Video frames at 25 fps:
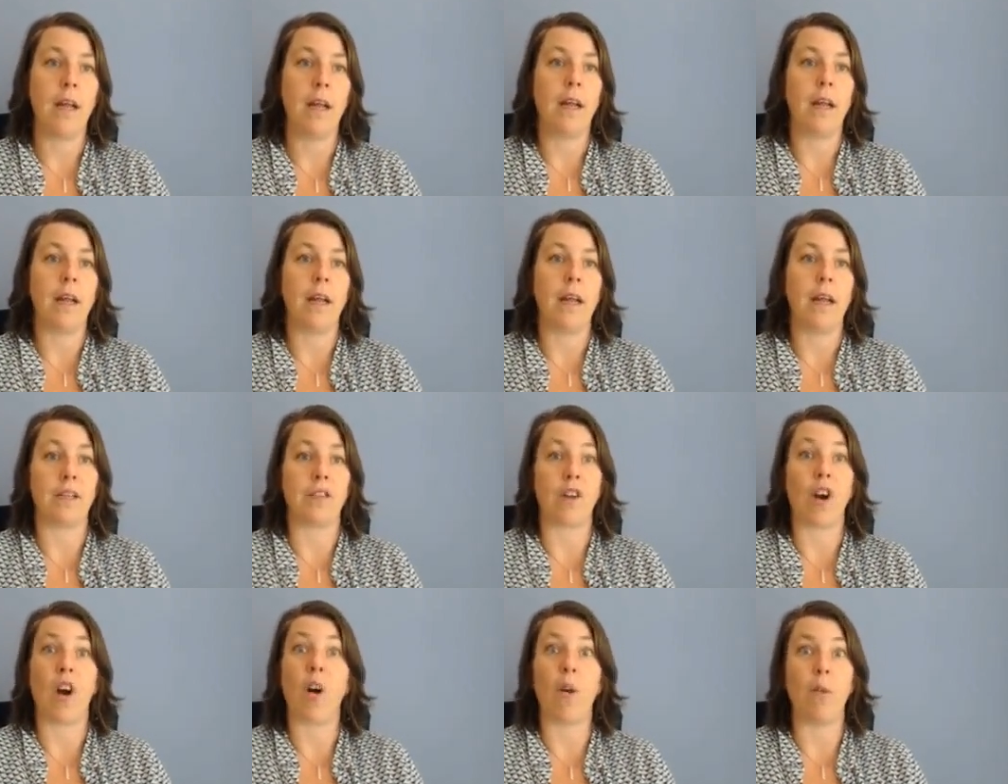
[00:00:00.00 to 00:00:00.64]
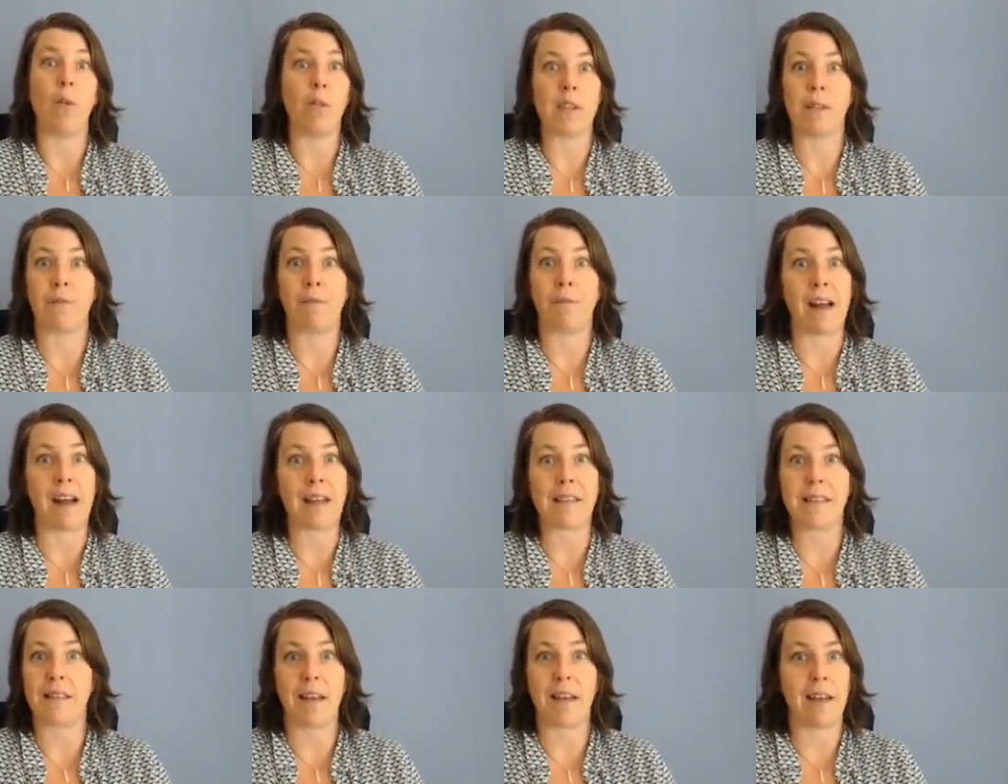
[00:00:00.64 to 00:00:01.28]
It's always
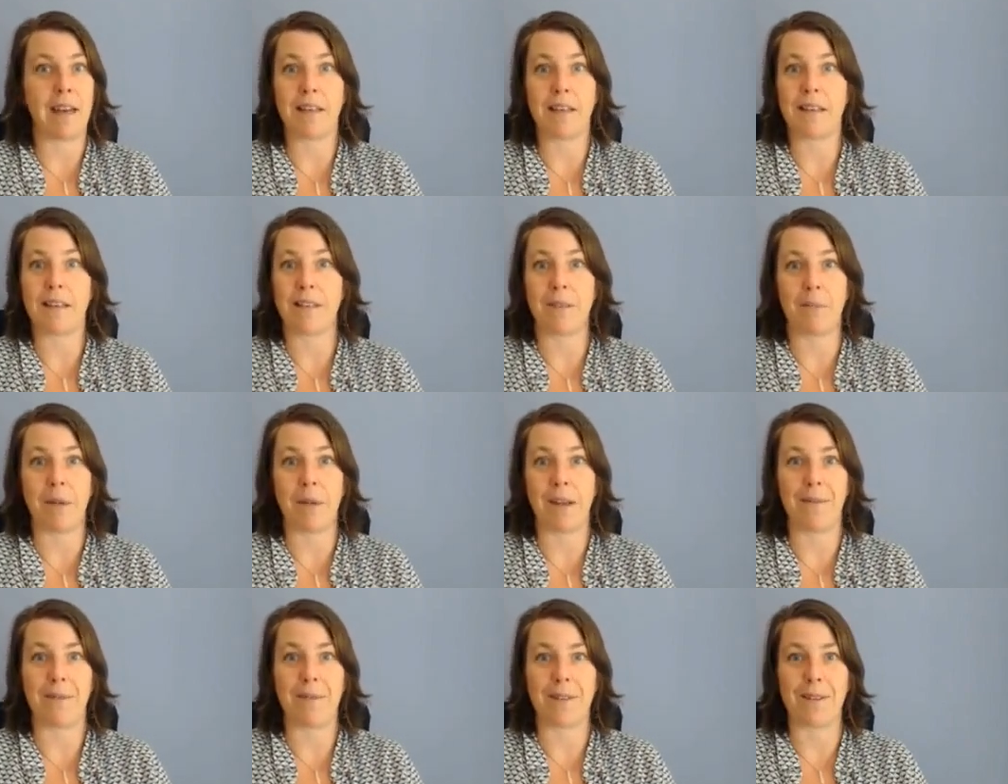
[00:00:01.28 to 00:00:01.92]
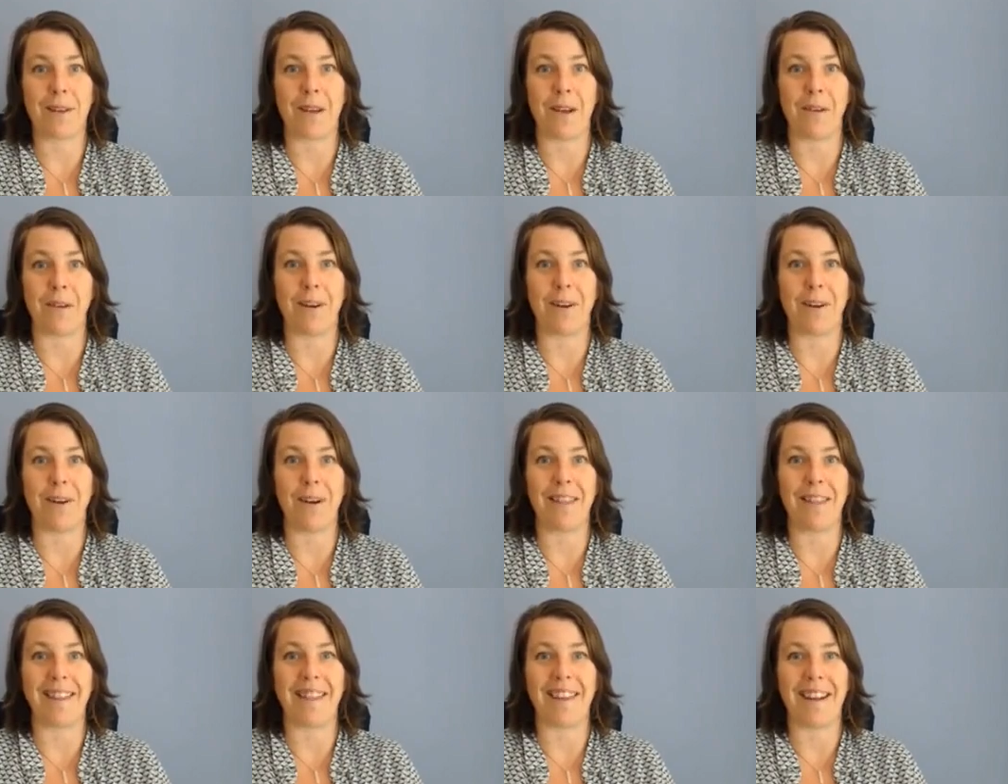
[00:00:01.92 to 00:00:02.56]
fascinating to me what's going
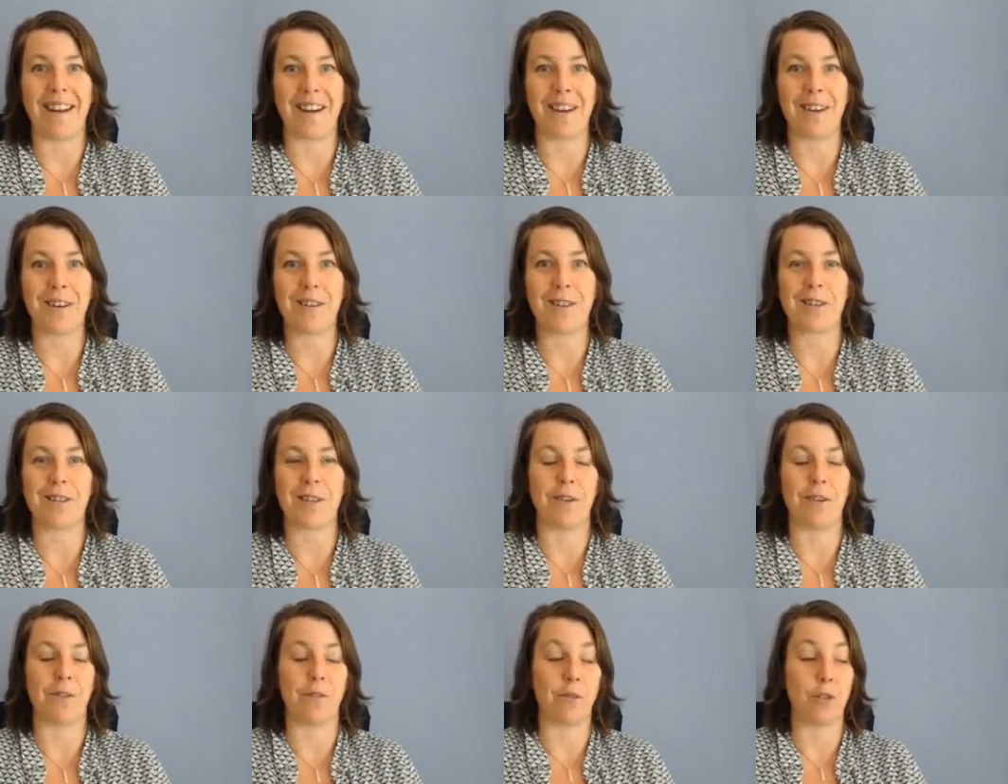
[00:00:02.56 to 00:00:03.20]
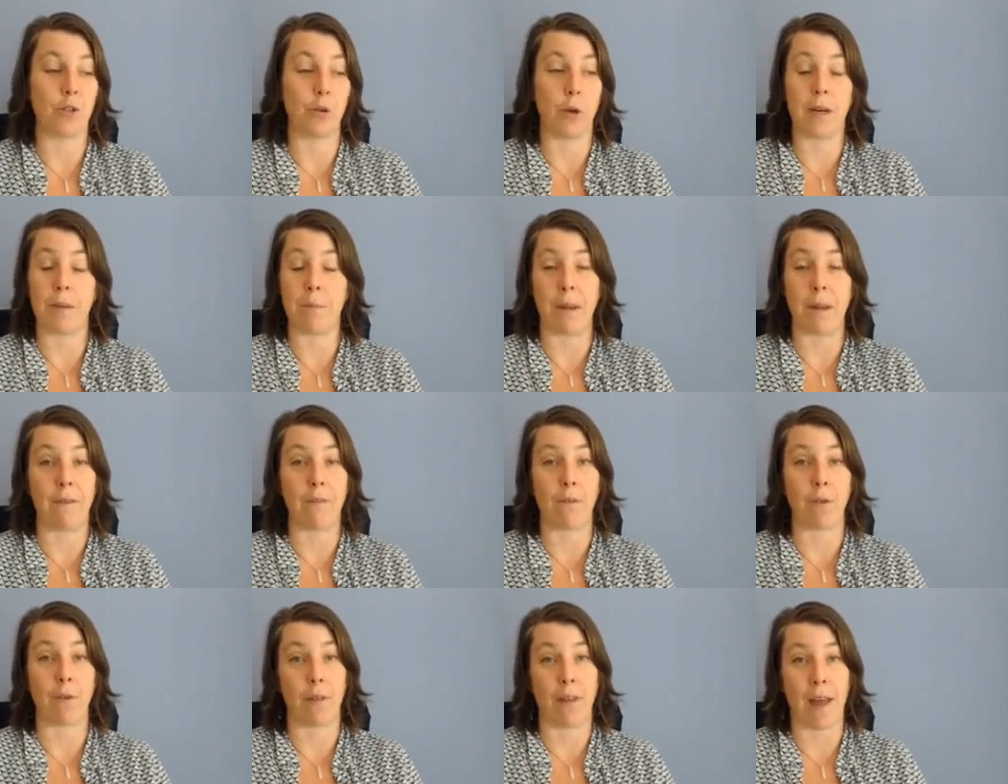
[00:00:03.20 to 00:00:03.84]
on there. So join me
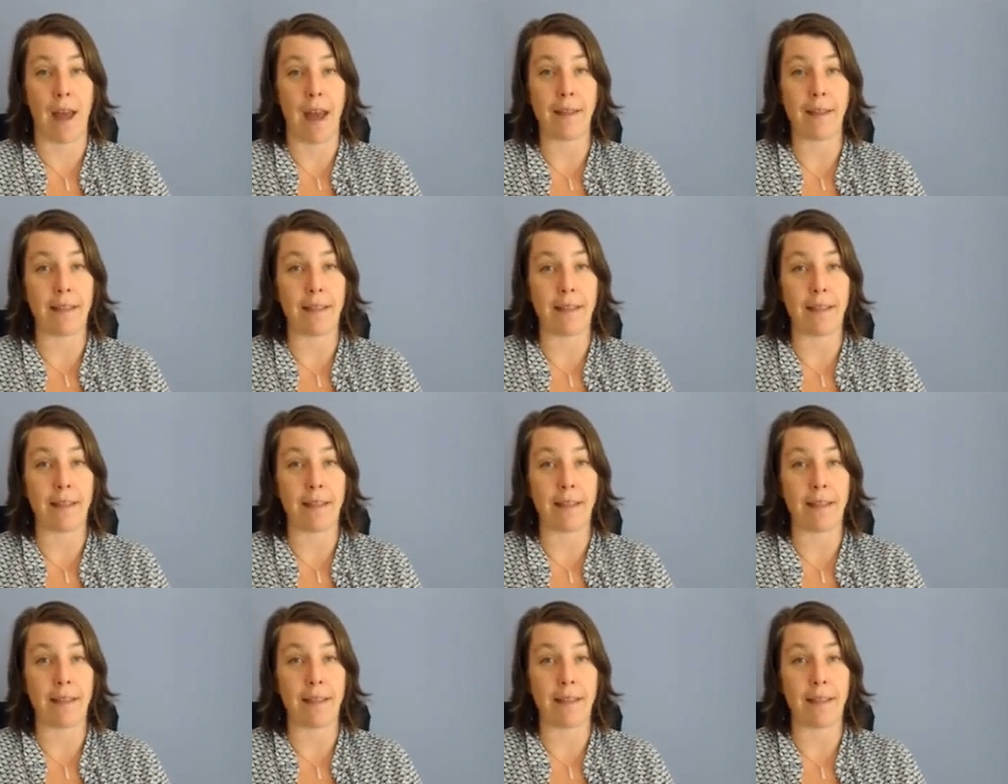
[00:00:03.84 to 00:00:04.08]
for that.